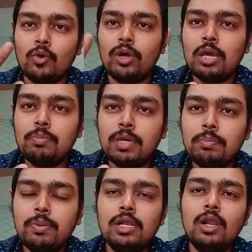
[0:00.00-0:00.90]
Okay,
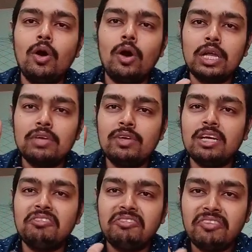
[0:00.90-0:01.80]
people are giving
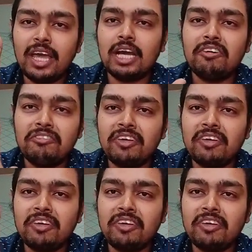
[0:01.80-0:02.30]
a fake